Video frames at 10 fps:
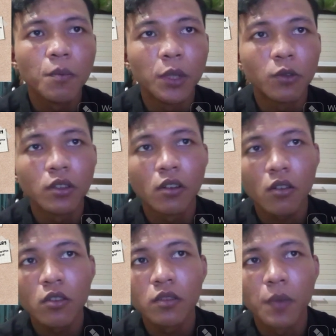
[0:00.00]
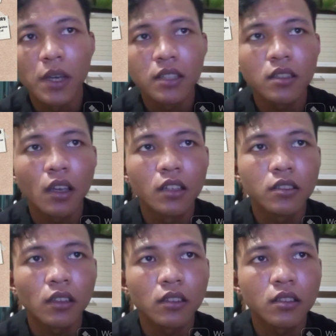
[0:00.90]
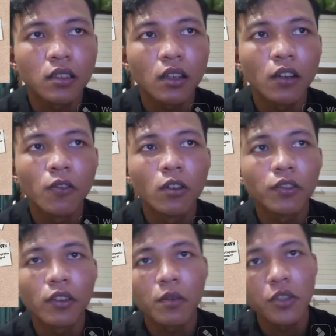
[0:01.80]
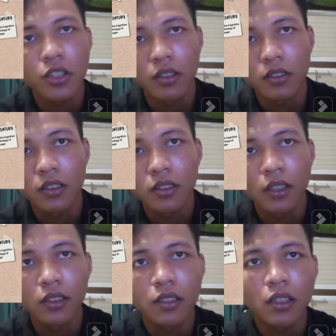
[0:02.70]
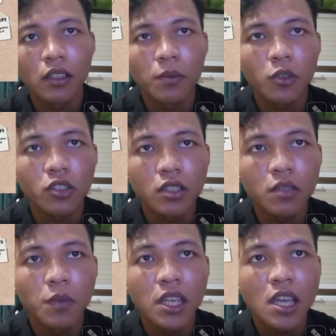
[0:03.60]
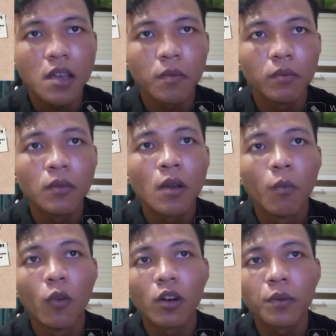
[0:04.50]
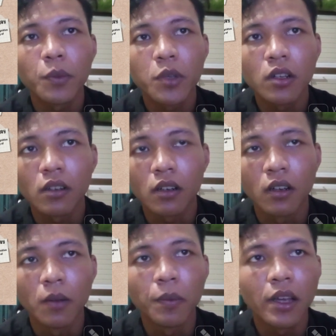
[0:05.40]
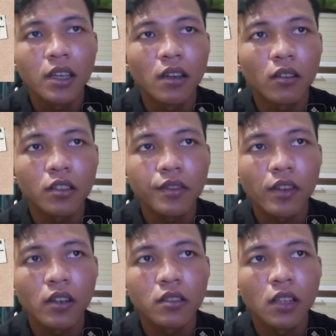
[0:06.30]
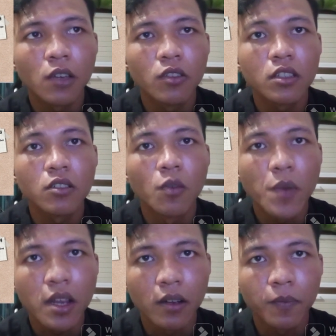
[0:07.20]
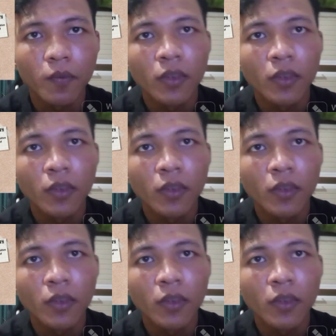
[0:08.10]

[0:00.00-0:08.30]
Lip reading: between rule-based and statistical word formation. Statistical approaches became more popular, applying across various language domains.